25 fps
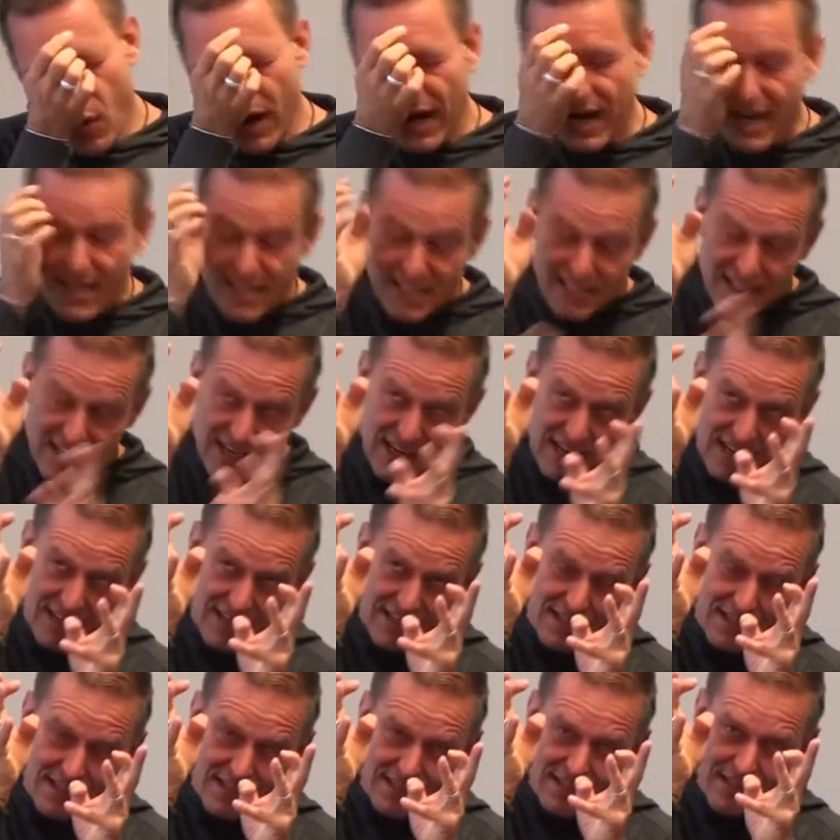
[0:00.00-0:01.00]

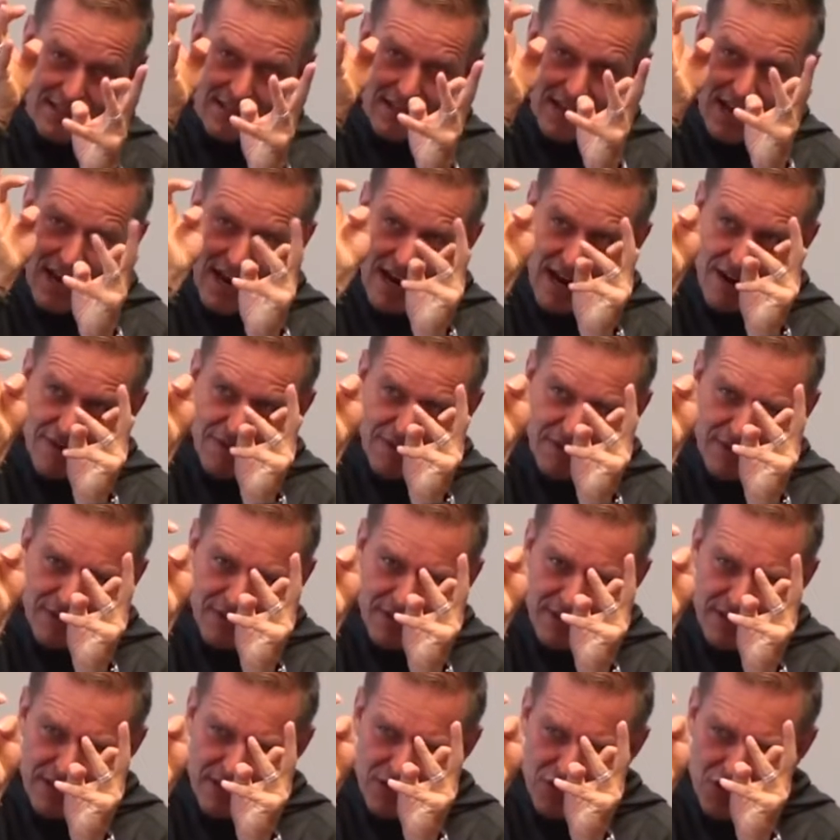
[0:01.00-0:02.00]
weighted
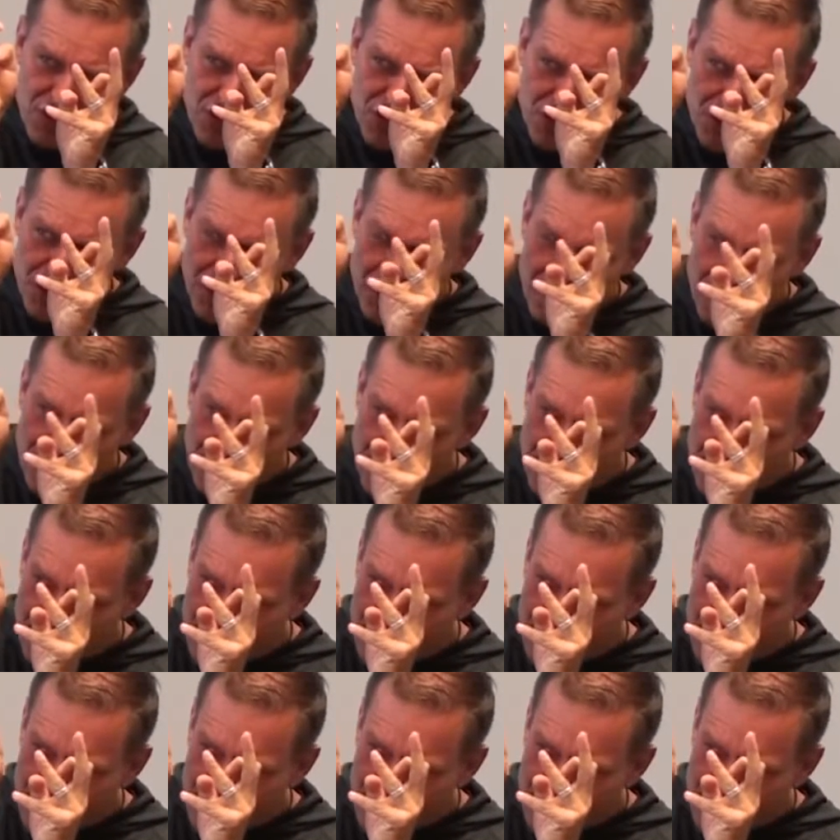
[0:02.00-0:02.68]
average